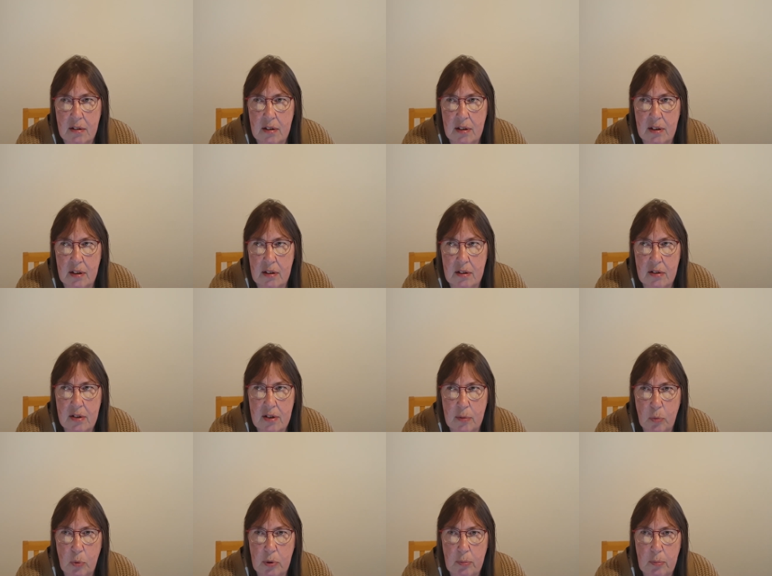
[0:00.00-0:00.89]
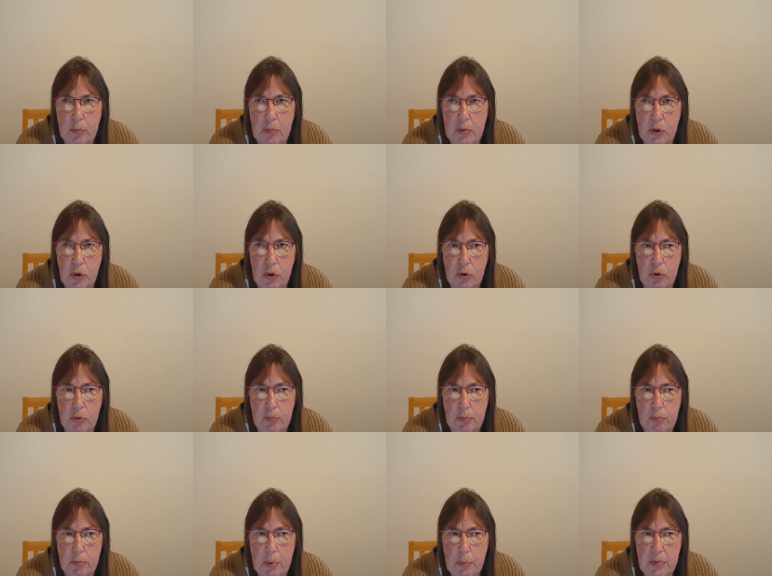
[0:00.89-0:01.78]
that someone who
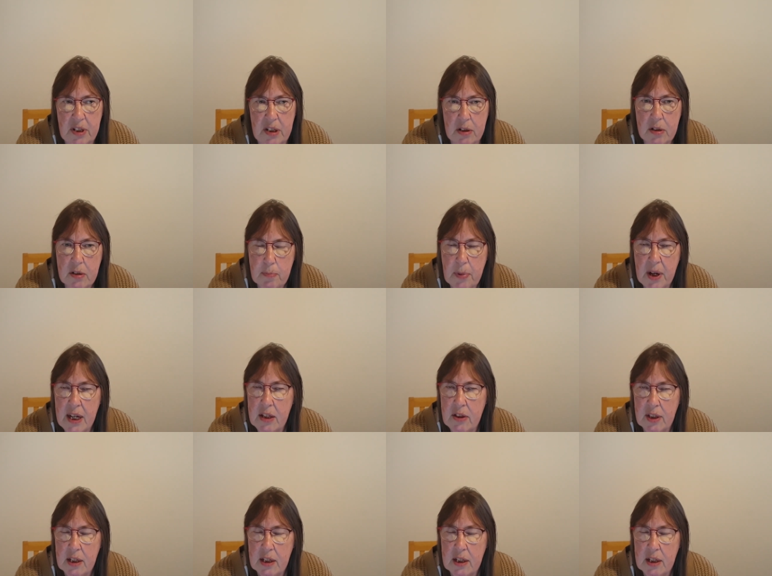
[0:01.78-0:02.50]
maybe does buy